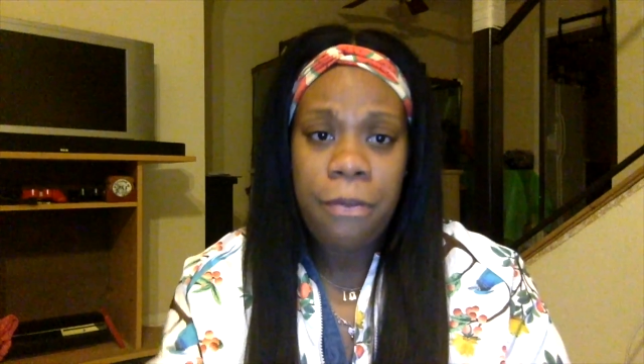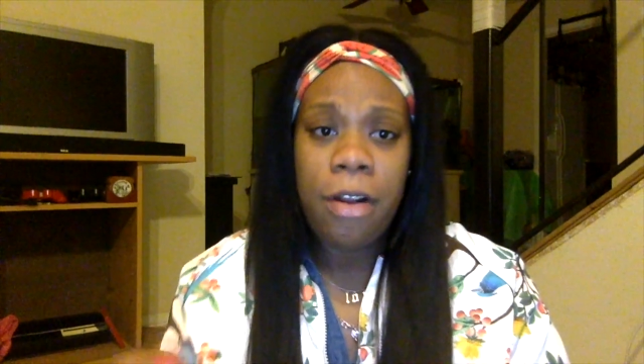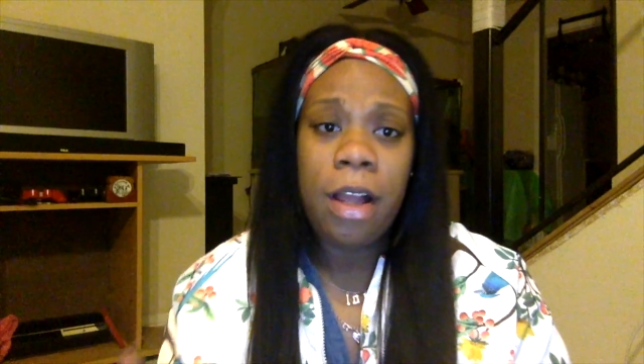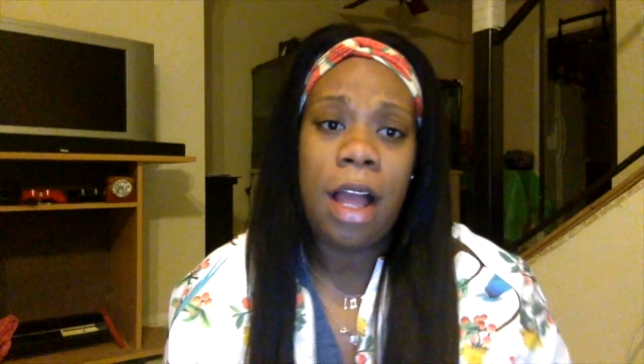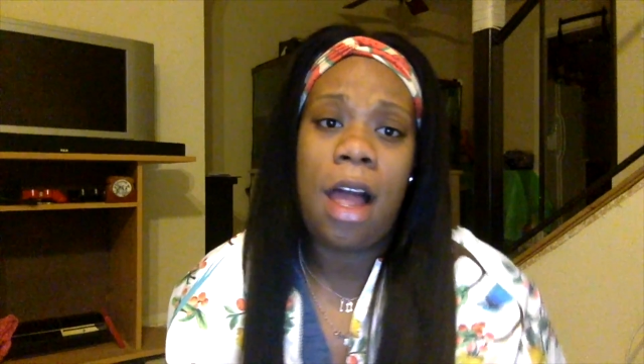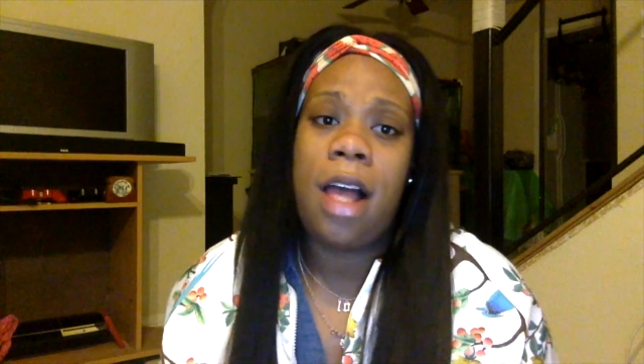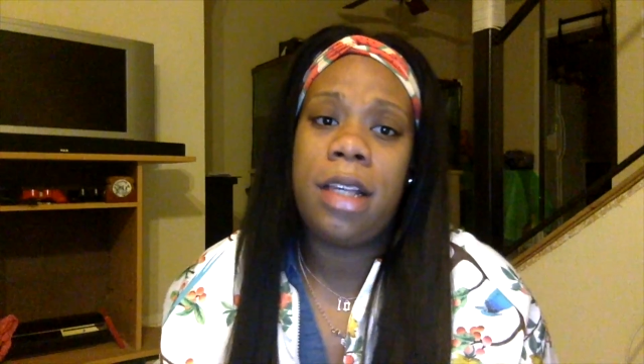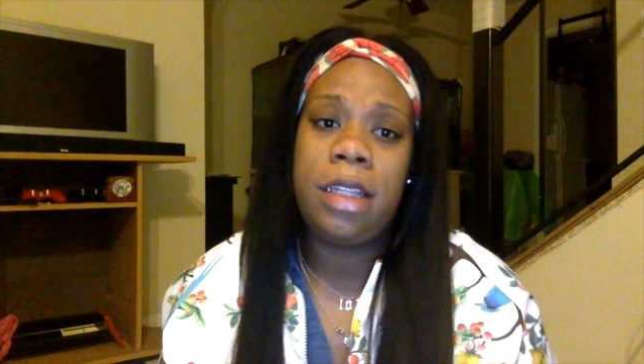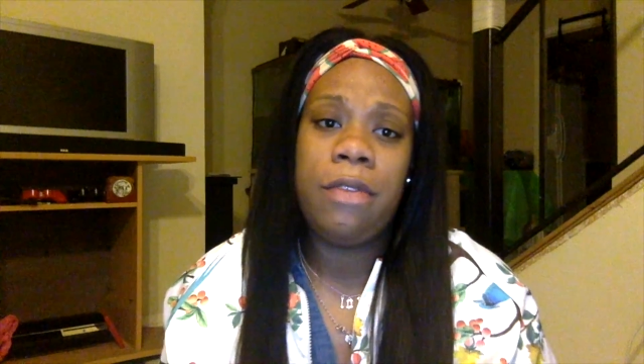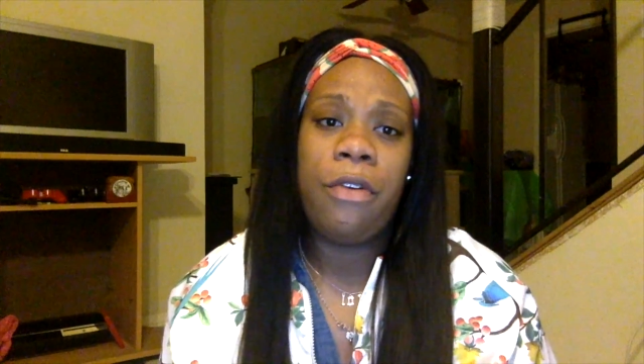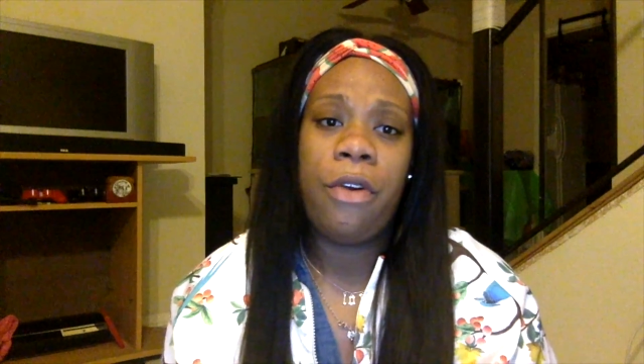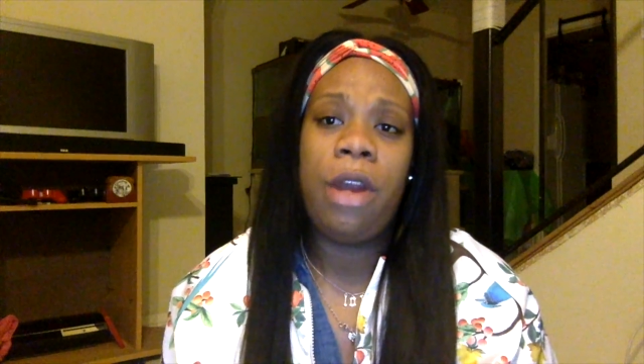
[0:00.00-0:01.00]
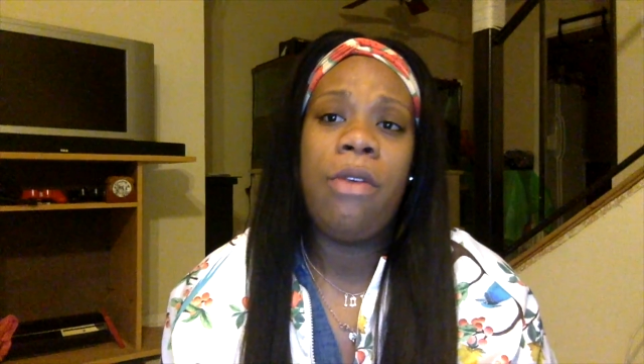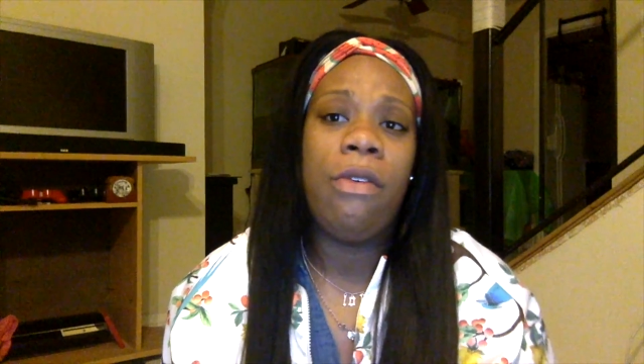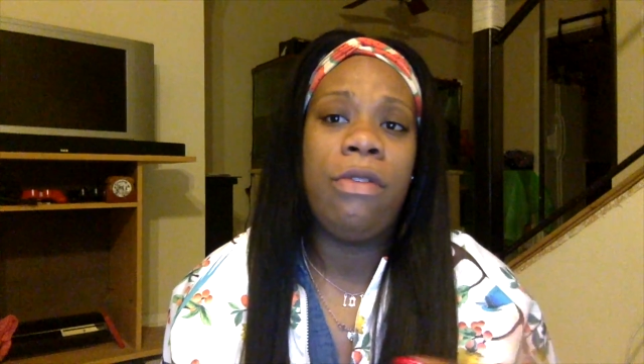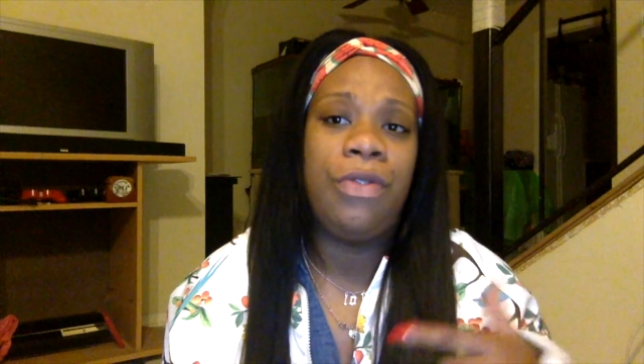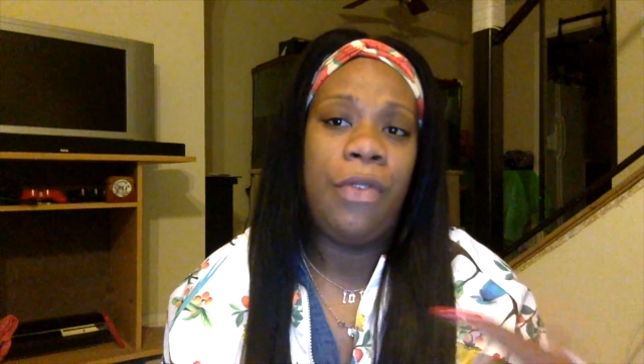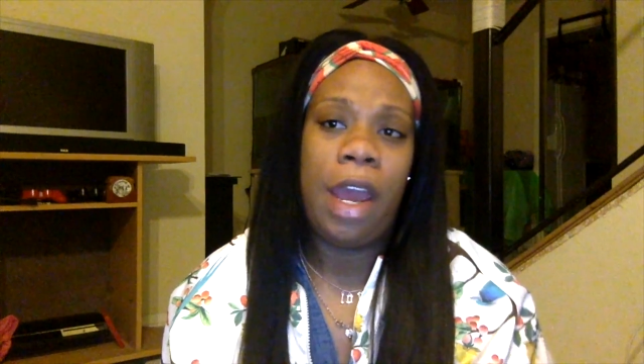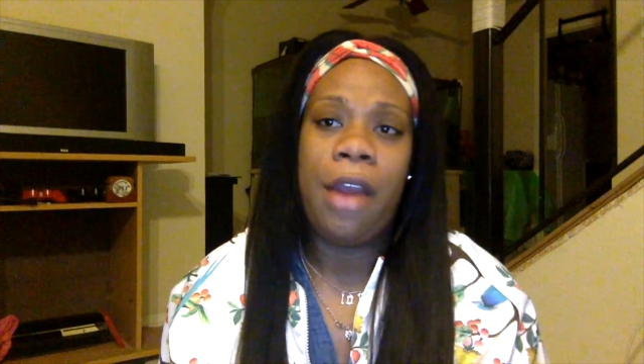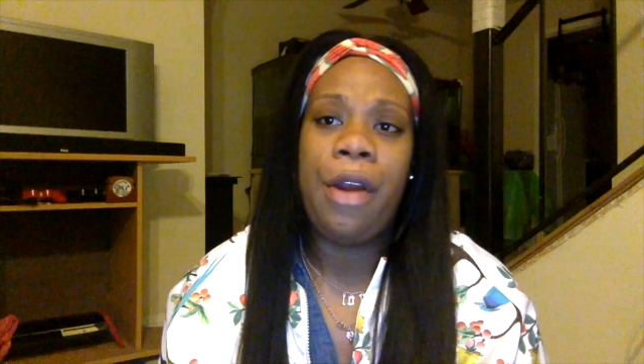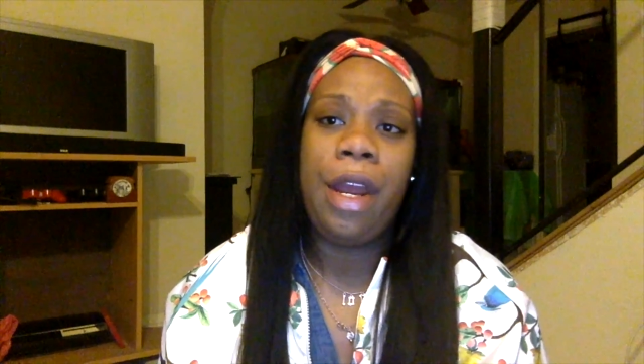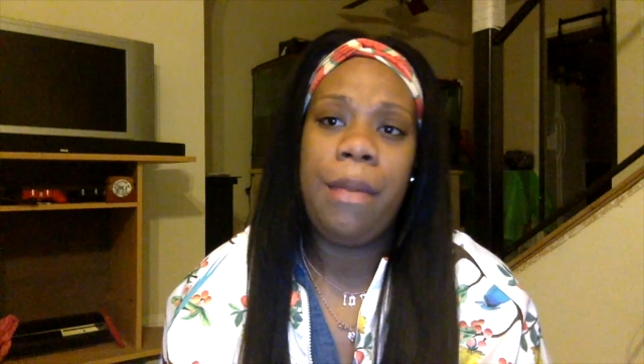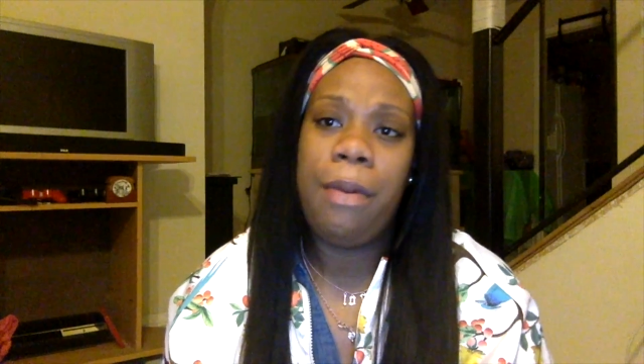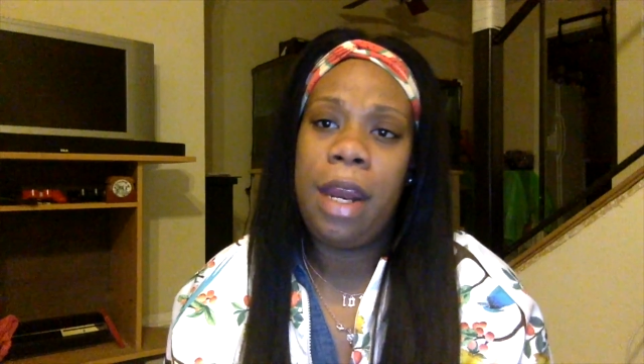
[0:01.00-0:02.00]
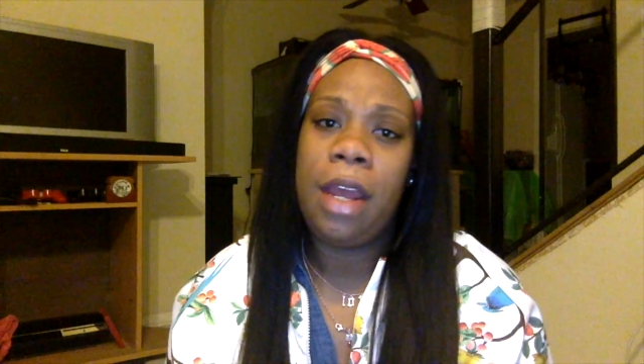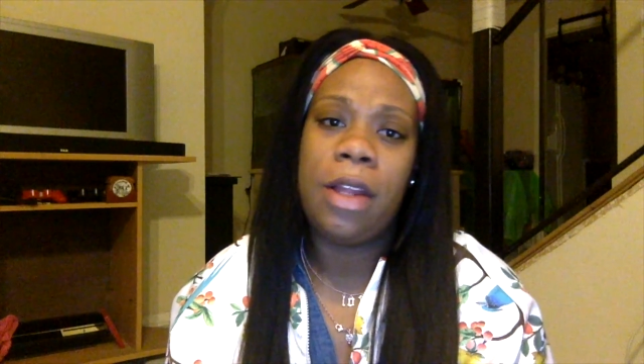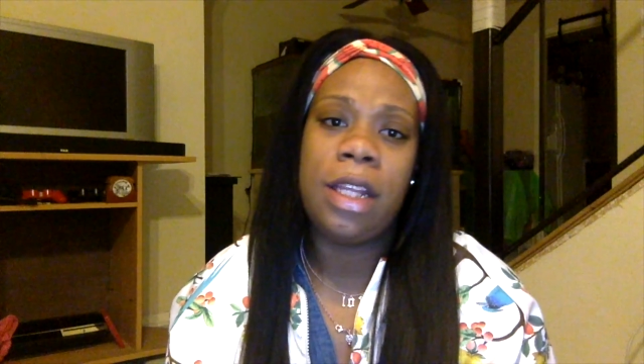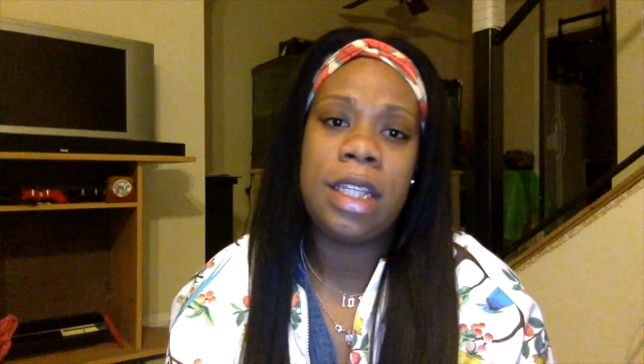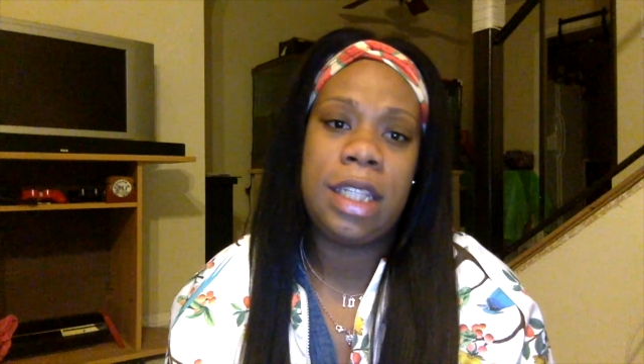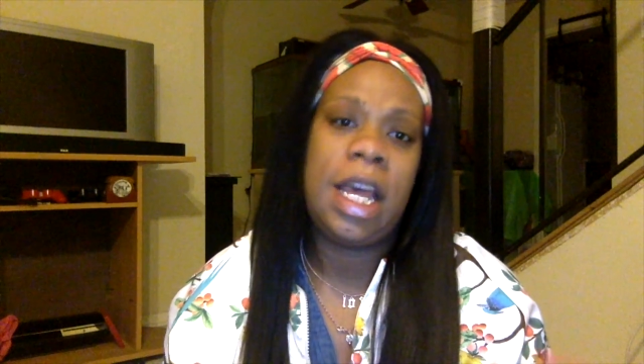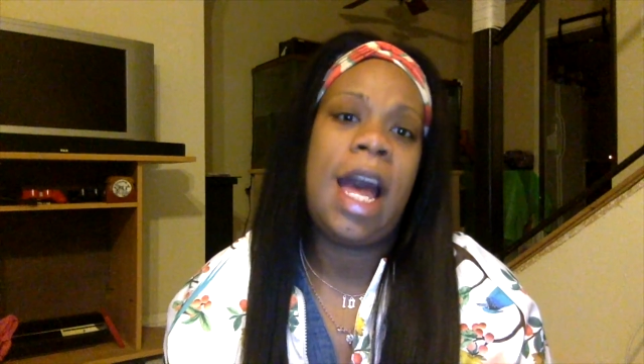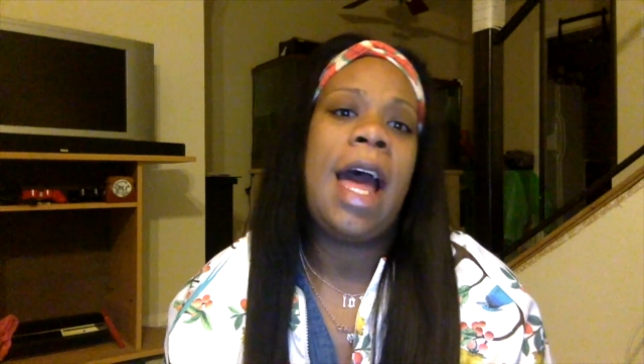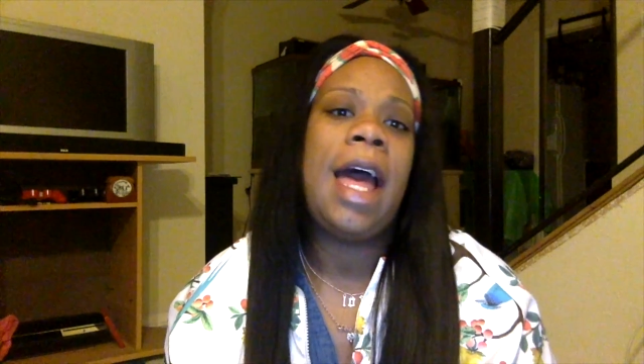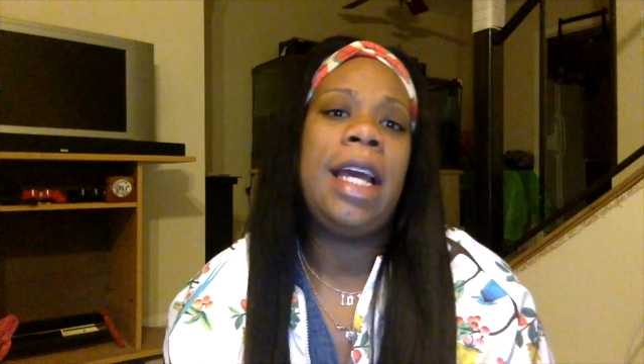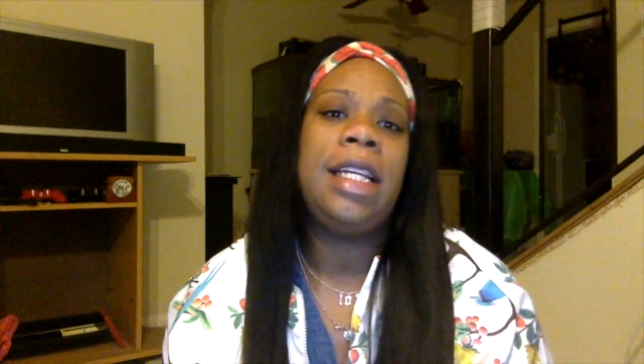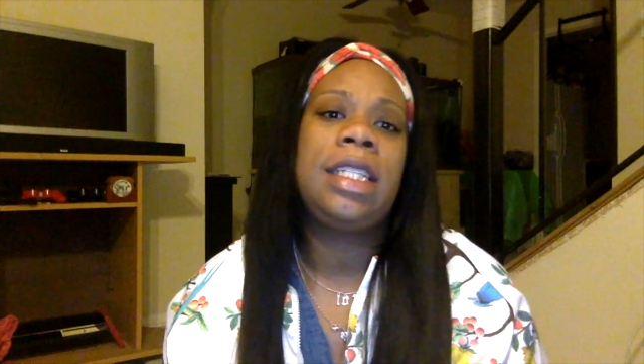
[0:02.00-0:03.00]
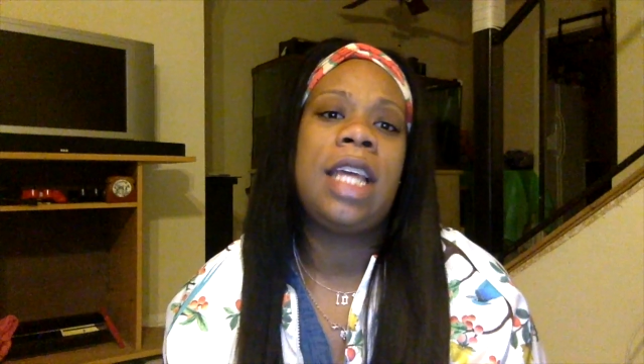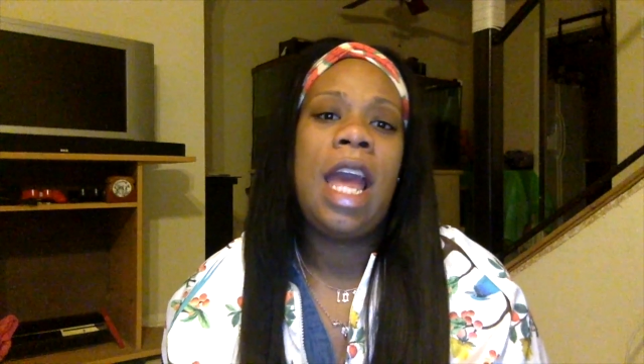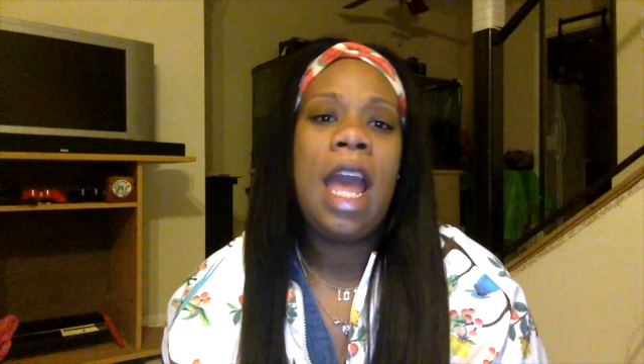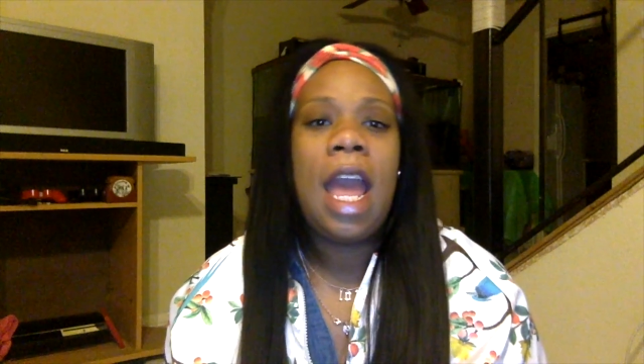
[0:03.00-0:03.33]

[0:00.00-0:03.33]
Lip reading: Upfront cost of green roofs vary depending on the size